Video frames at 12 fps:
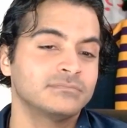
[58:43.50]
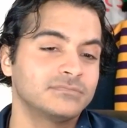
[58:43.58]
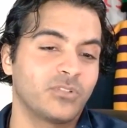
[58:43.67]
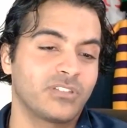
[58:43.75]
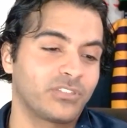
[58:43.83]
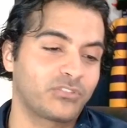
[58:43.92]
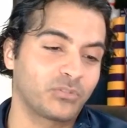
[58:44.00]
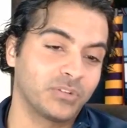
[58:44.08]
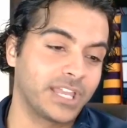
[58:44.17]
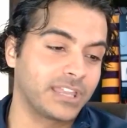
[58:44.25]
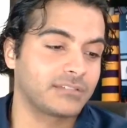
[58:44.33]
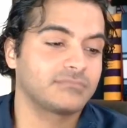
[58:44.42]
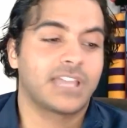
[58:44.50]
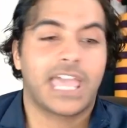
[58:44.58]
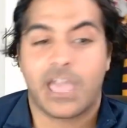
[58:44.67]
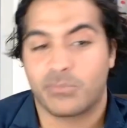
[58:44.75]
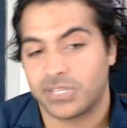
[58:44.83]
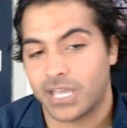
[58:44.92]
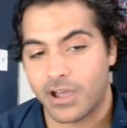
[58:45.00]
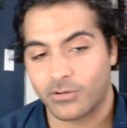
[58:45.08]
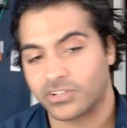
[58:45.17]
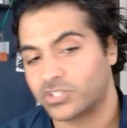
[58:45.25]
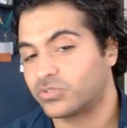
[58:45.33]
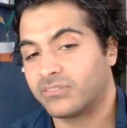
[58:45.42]
whether through like happy
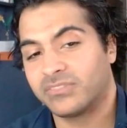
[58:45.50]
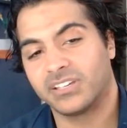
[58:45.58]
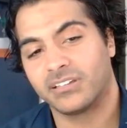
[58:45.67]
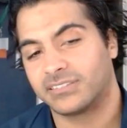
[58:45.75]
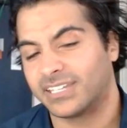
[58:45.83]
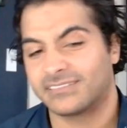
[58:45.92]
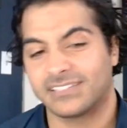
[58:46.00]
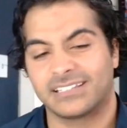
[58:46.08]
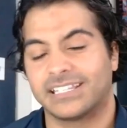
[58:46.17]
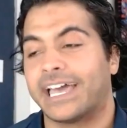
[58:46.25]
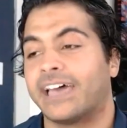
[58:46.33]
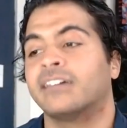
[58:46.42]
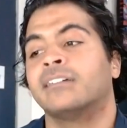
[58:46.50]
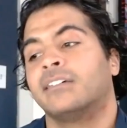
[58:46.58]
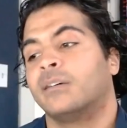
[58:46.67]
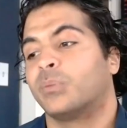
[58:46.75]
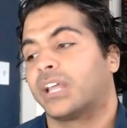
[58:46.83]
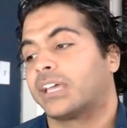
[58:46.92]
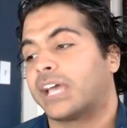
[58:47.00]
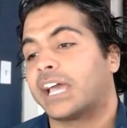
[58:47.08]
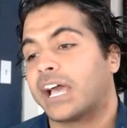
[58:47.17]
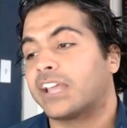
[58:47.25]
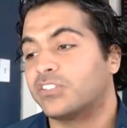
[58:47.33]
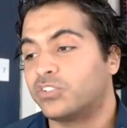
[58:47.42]
hours, trivia, things like that. But
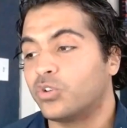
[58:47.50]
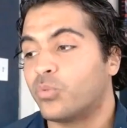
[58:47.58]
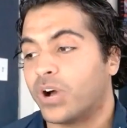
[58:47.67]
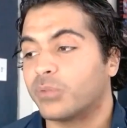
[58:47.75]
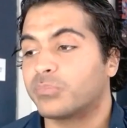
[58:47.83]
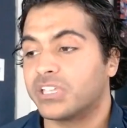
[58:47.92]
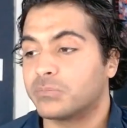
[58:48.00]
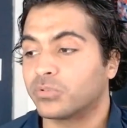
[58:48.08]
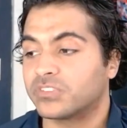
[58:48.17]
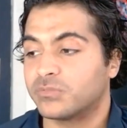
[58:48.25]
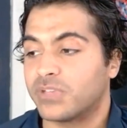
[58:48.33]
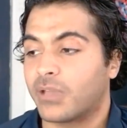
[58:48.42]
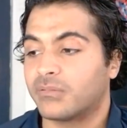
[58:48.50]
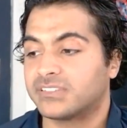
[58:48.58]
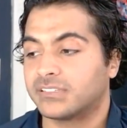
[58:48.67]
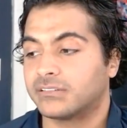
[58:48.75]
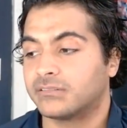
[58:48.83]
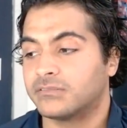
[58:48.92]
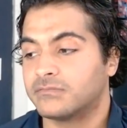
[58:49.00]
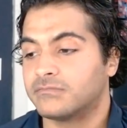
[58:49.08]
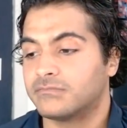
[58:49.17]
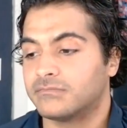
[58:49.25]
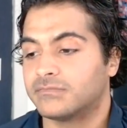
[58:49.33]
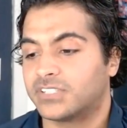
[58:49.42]
I do want people to be able to
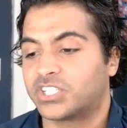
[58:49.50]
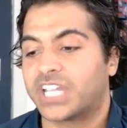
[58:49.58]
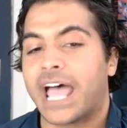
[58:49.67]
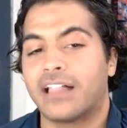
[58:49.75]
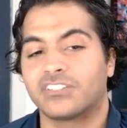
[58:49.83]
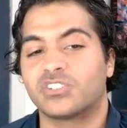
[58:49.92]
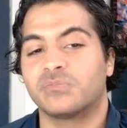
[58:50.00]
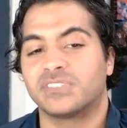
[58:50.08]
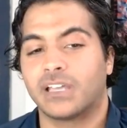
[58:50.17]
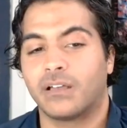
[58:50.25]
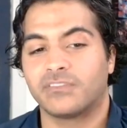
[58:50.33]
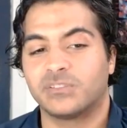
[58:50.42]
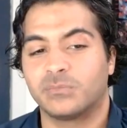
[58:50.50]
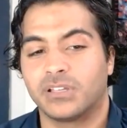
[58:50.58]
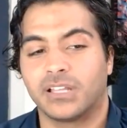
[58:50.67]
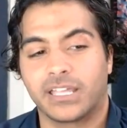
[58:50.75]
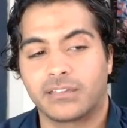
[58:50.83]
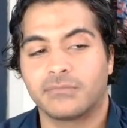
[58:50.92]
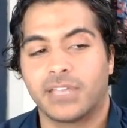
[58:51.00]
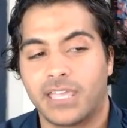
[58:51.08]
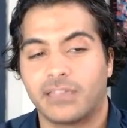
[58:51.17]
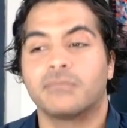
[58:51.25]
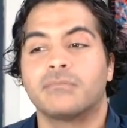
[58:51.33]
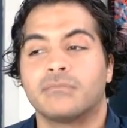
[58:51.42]
challenge themselves to be like,
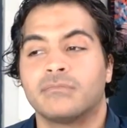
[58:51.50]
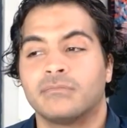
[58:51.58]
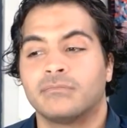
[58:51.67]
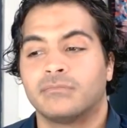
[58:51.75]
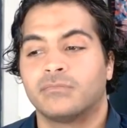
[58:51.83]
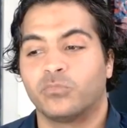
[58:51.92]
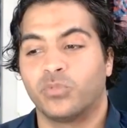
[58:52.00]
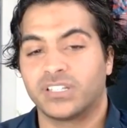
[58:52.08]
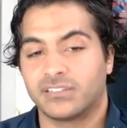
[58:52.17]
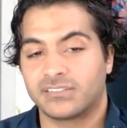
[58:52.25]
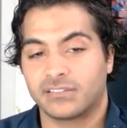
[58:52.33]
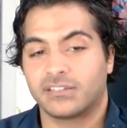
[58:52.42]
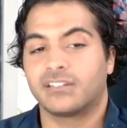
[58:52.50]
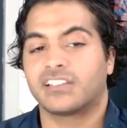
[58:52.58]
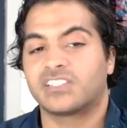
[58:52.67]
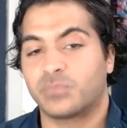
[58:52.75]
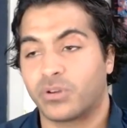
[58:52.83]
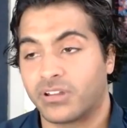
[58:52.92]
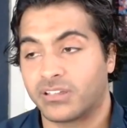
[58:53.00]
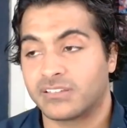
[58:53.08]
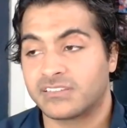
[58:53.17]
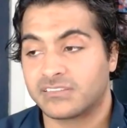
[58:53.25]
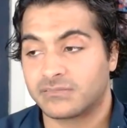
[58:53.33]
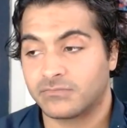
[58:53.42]
hey, what does a good
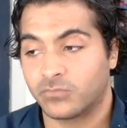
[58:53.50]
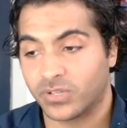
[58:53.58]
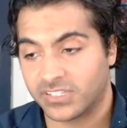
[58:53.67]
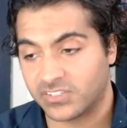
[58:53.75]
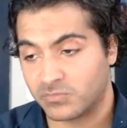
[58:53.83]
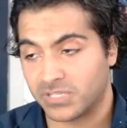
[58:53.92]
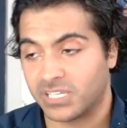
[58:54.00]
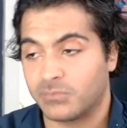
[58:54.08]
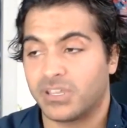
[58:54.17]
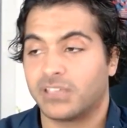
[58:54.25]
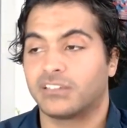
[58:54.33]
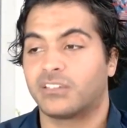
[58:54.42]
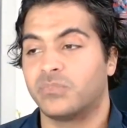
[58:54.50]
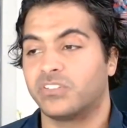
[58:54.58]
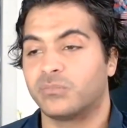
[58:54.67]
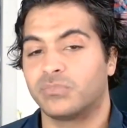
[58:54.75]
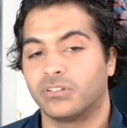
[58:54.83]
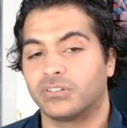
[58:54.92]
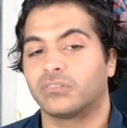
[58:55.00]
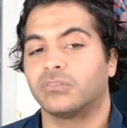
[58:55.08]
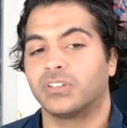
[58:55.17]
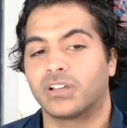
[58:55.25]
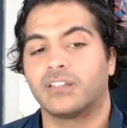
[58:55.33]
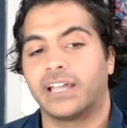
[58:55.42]
experience, what does me being a community builder
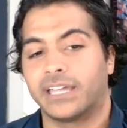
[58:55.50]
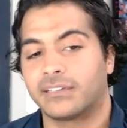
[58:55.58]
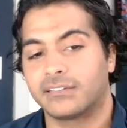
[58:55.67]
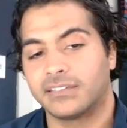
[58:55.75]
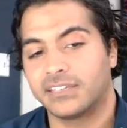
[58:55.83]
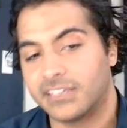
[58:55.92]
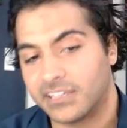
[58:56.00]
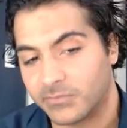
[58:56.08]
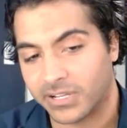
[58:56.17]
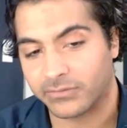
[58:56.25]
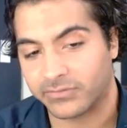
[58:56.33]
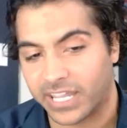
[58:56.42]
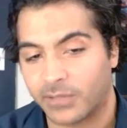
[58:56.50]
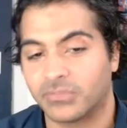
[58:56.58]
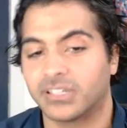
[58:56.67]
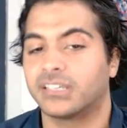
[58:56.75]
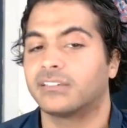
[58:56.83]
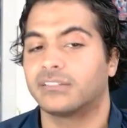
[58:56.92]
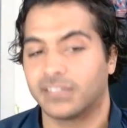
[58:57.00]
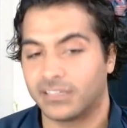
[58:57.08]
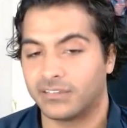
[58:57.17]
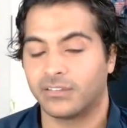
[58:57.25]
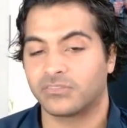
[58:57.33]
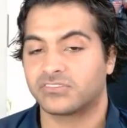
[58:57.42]
look like in my family
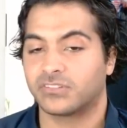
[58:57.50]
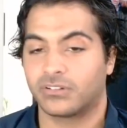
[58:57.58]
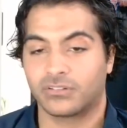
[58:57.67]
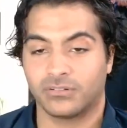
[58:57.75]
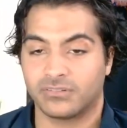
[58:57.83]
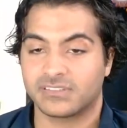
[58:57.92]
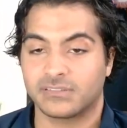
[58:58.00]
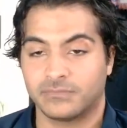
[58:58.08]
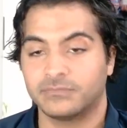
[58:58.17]
in those circles?